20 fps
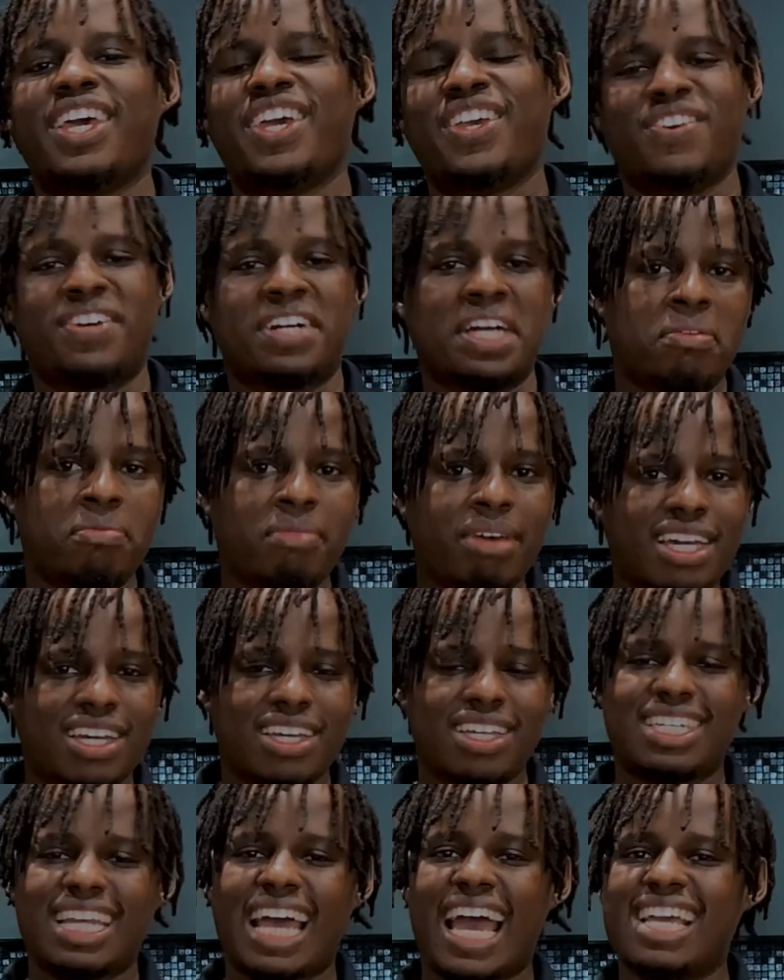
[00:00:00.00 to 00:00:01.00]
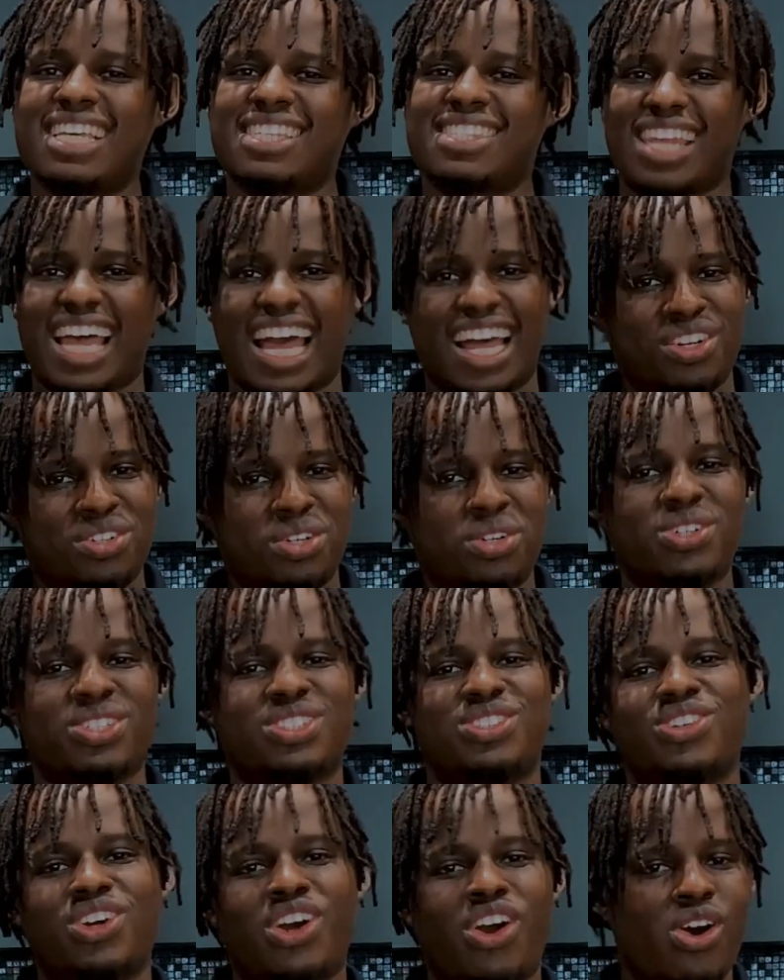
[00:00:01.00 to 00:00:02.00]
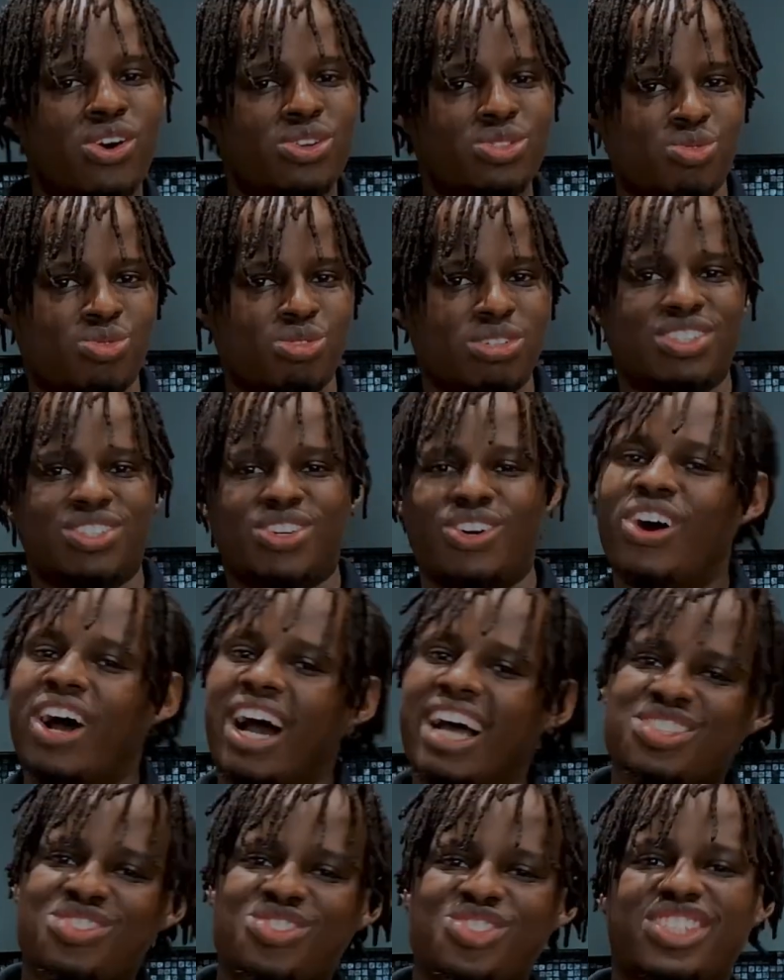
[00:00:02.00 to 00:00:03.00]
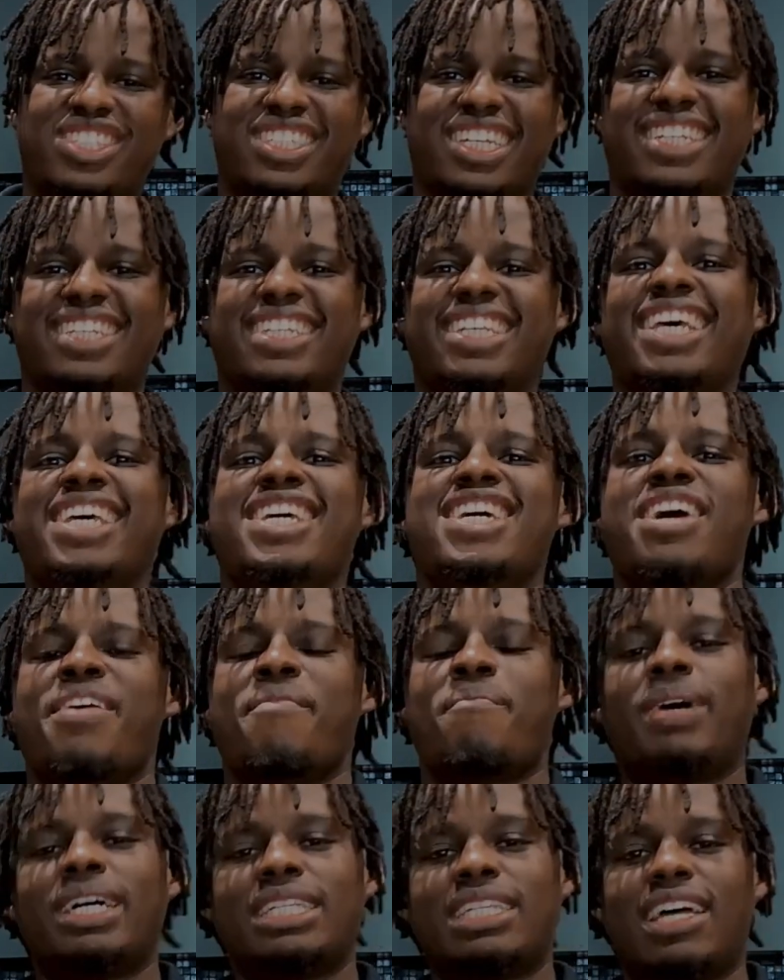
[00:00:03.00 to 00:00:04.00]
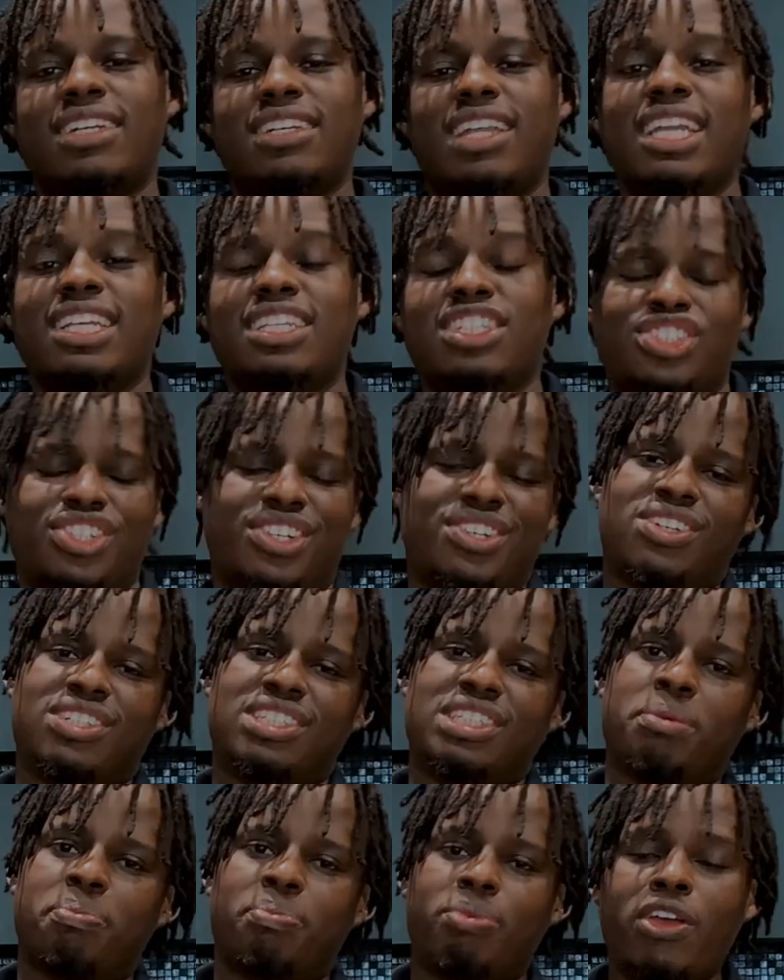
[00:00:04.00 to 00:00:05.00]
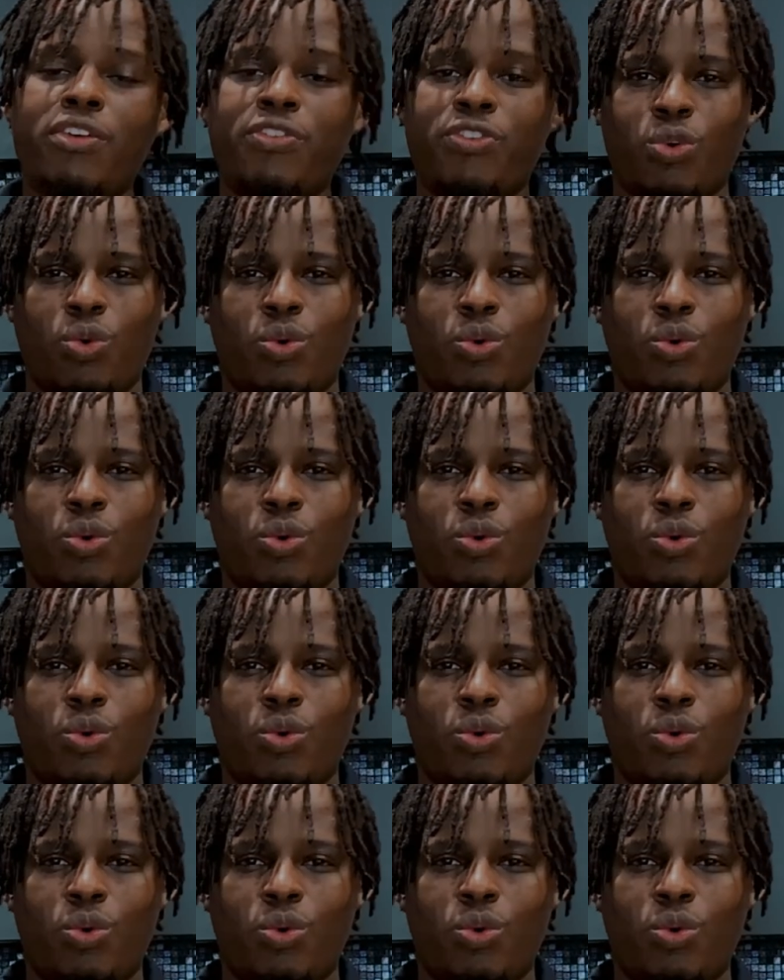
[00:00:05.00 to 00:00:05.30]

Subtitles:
You can make it iced and hot, or sweet or unsweetened. But an additional tip, if you